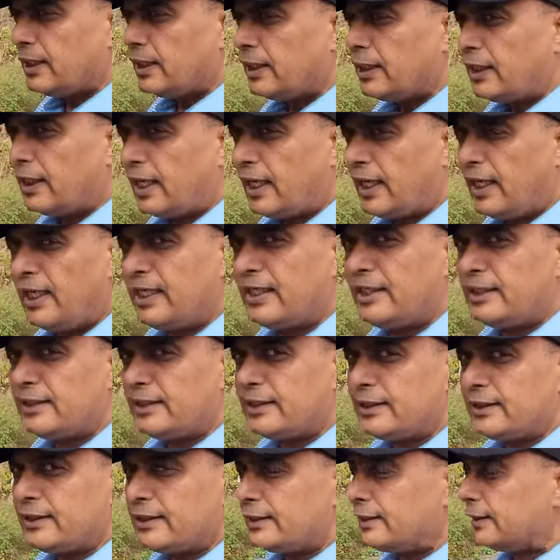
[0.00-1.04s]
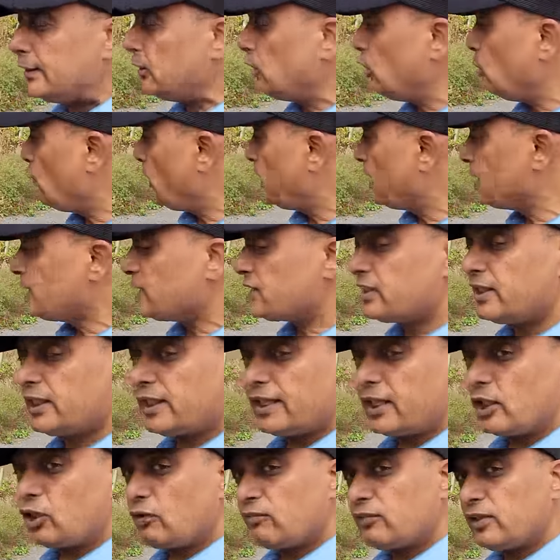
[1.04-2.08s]
And you know what is the
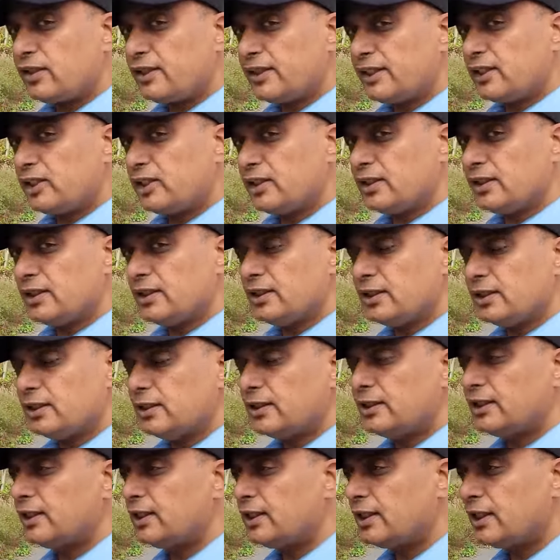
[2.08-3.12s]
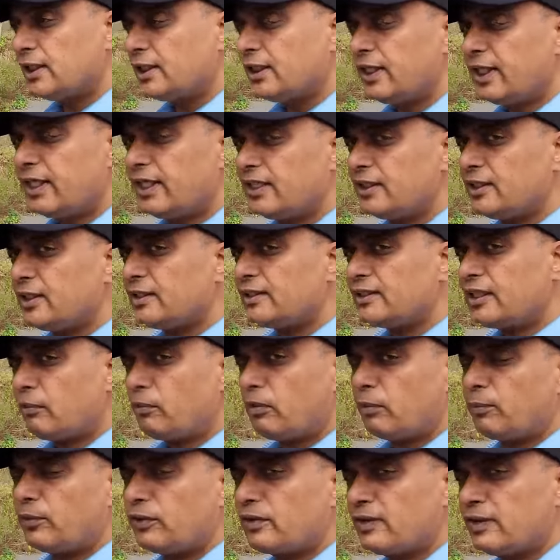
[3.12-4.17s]
secret of this engine? They didn't just come
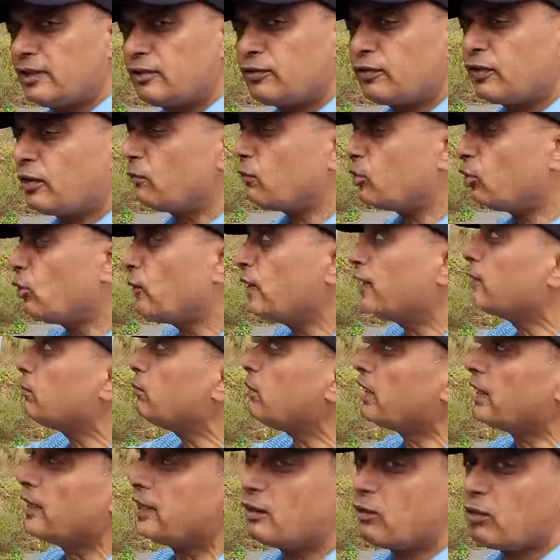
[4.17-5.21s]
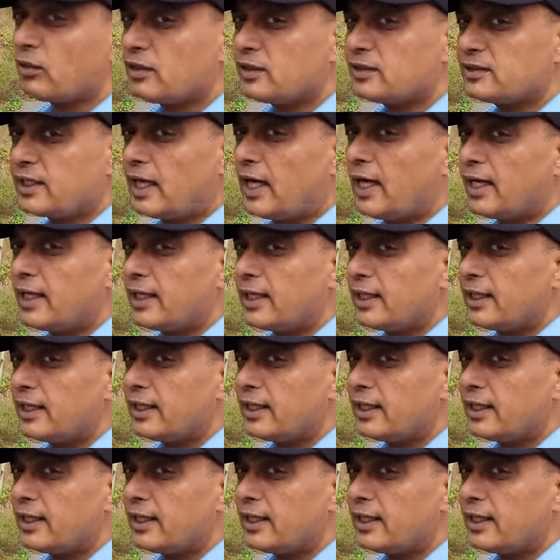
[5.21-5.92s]
up with this from nowhere, pluck it out of the sky.